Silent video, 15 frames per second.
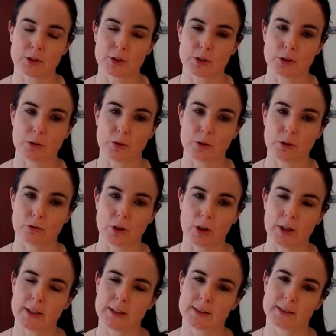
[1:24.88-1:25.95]
to the
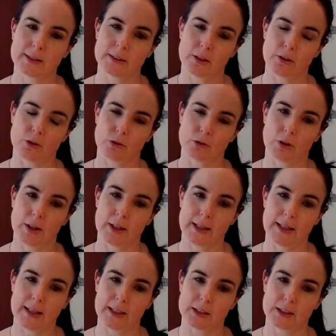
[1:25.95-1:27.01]
right, so your right
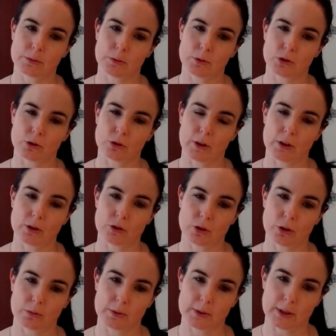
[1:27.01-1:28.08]
ear towards your right
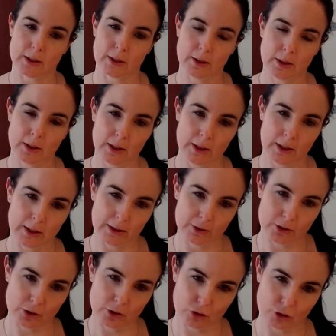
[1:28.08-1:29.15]
shoulder, and
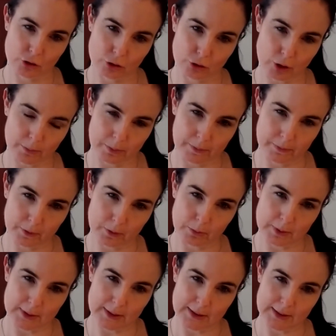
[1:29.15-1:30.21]
just drop
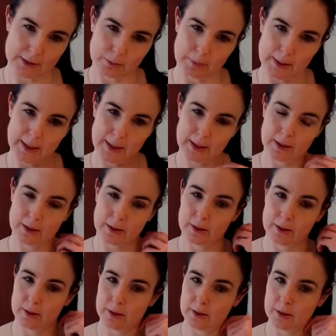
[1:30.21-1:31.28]
forward a little bit,
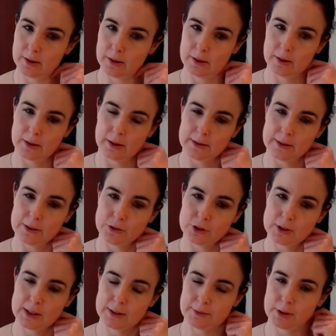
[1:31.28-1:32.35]
and then
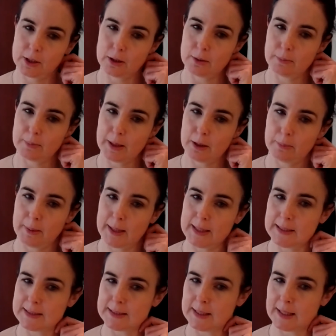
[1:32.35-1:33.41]
just have a go at
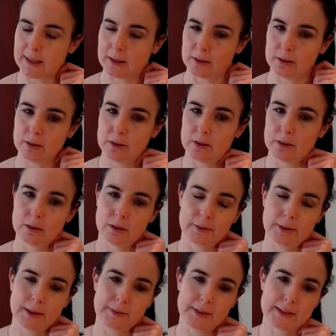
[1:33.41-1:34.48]
palpating
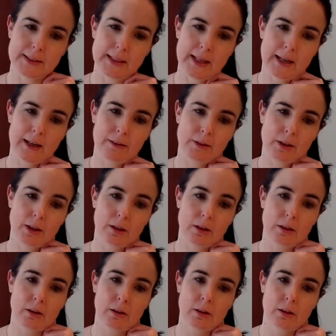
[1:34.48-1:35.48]
around this area.